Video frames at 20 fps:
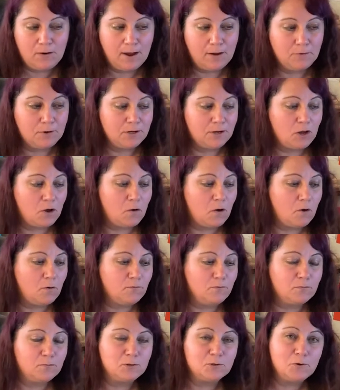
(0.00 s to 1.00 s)
I would go home
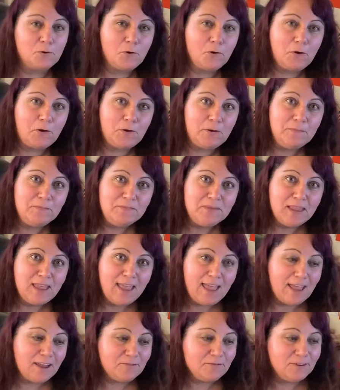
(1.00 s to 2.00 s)
from school
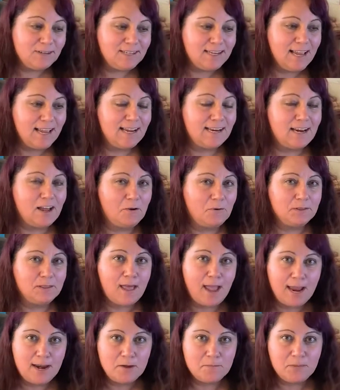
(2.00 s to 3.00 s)
every day and I would
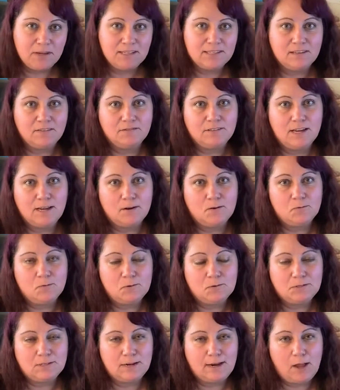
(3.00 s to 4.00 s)
line up my stuffed
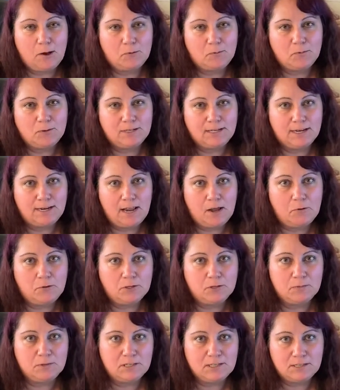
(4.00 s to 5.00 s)
animals and I would pretend I
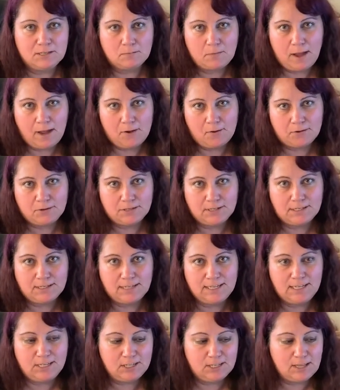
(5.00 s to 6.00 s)
was Mrs. Michaels and
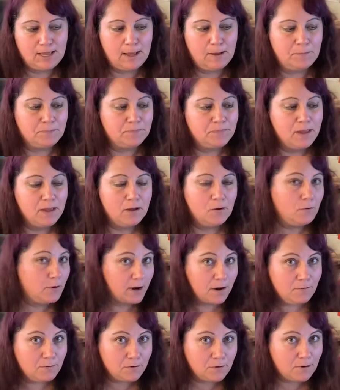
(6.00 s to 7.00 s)
teach them
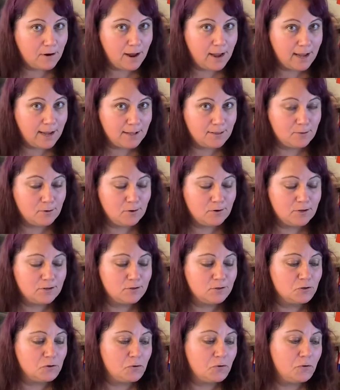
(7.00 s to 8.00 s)
whatever I had learned in
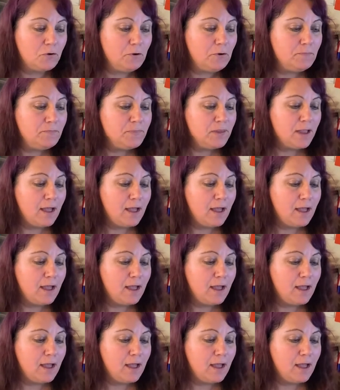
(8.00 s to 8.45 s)
school.